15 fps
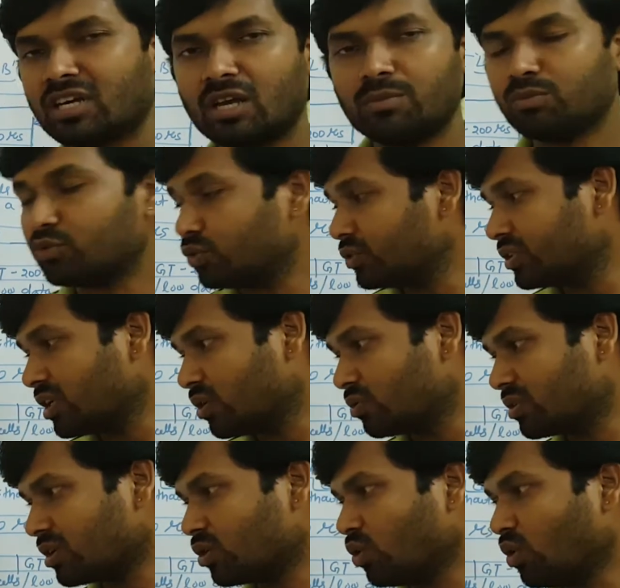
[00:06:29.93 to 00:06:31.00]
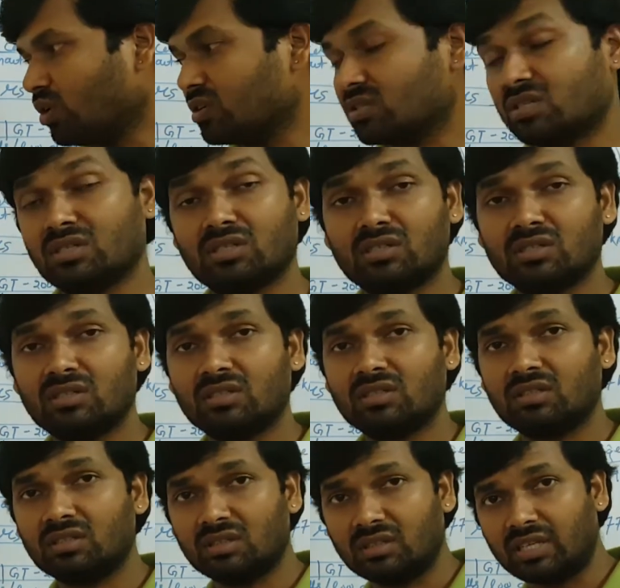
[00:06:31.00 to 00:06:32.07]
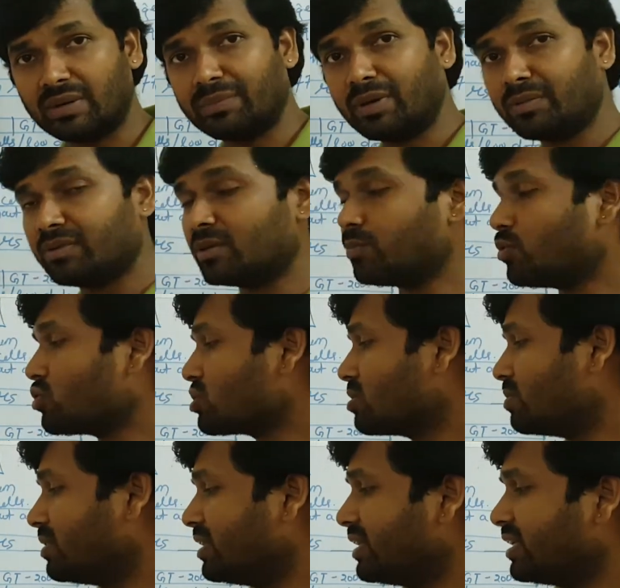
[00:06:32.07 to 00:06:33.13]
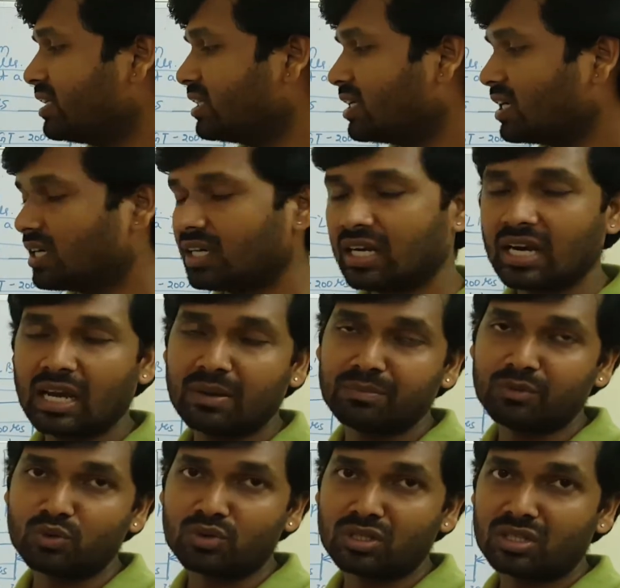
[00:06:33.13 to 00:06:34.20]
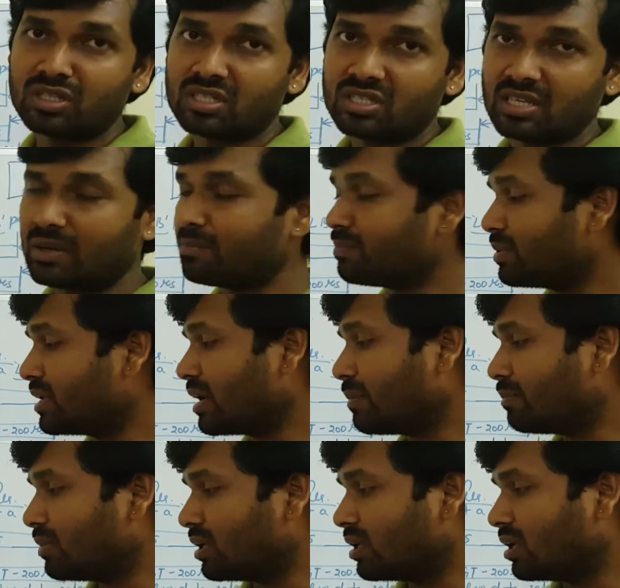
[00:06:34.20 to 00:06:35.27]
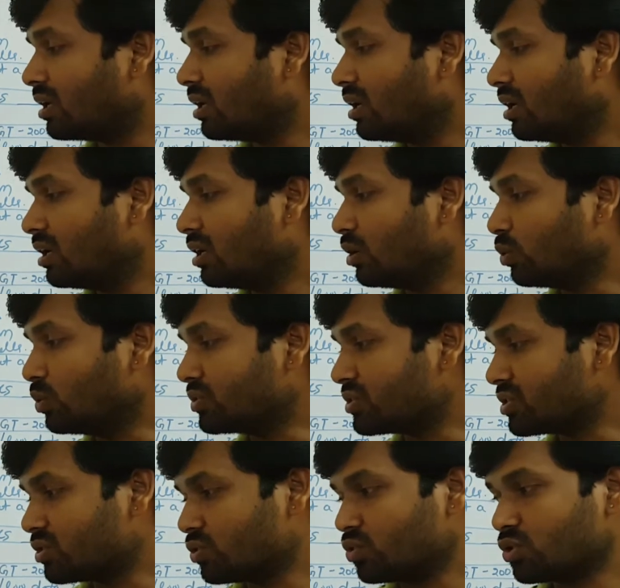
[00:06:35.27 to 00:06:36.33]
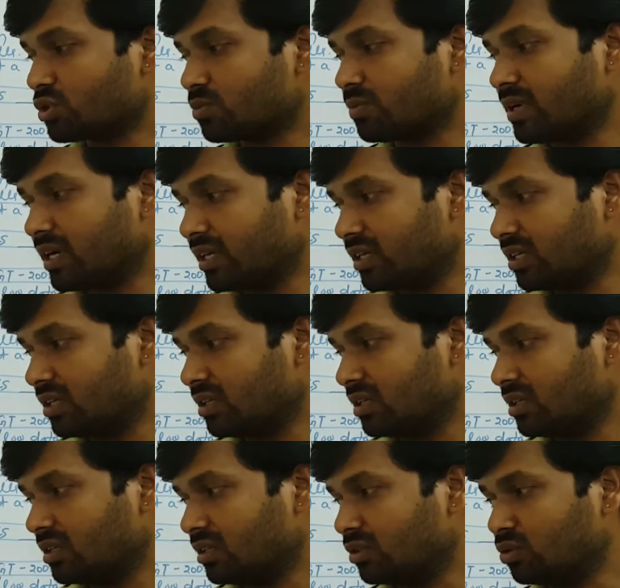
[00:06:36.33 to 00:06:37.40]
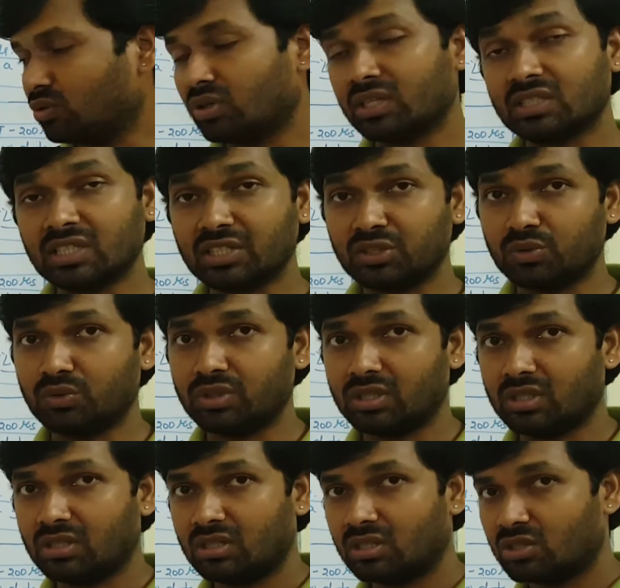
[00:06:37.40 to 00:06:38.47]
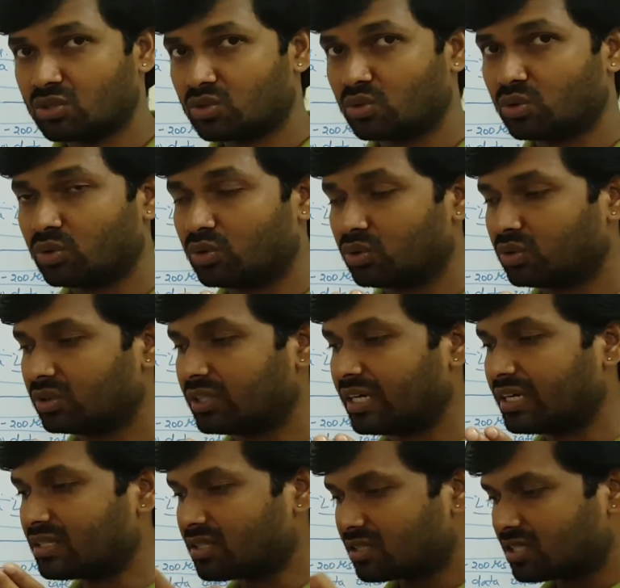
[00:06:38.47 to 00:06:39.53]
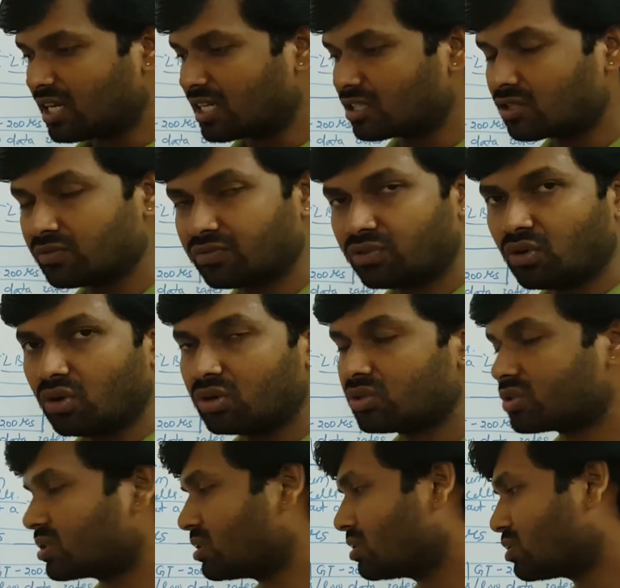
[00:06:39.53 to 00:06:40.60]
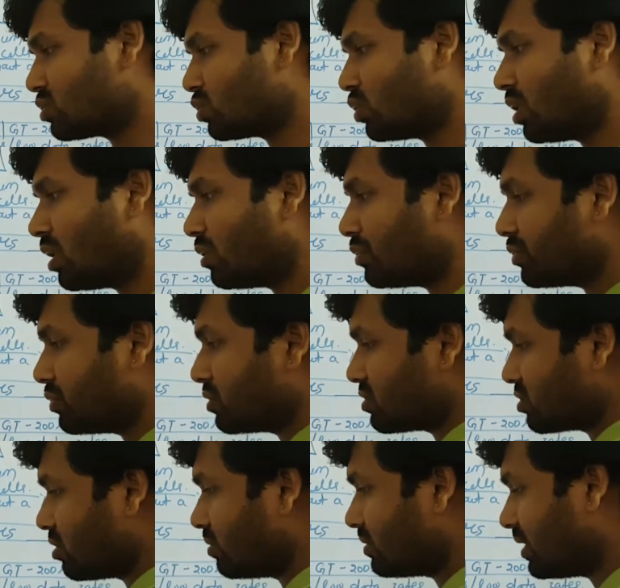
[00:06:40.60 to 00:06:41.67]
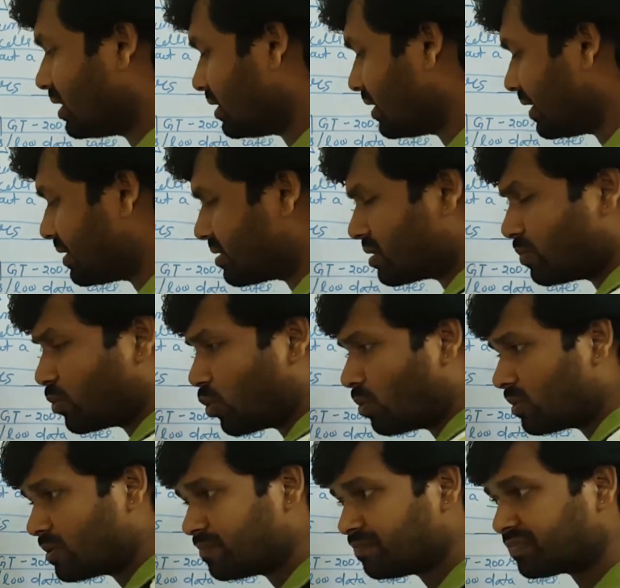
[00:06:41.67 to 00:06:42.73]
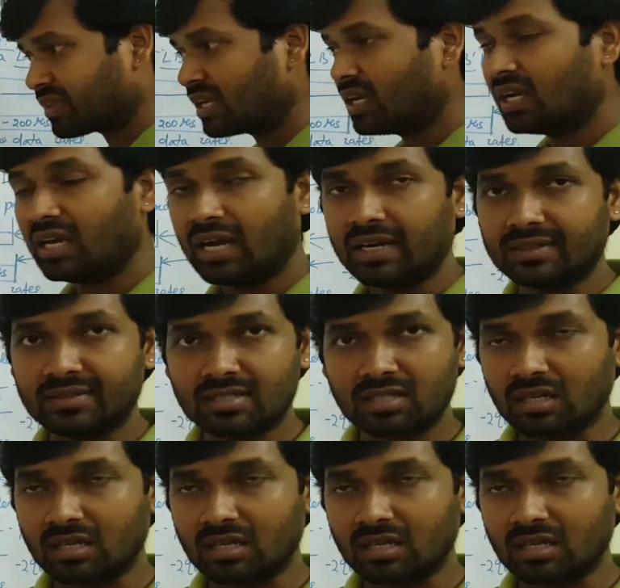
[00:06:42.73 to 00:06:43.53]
time without a collision. There may be a possibility that I am using the same preamble which is used by other UV. So there is a chance of collision. So how to resolve that? That is the problem. And the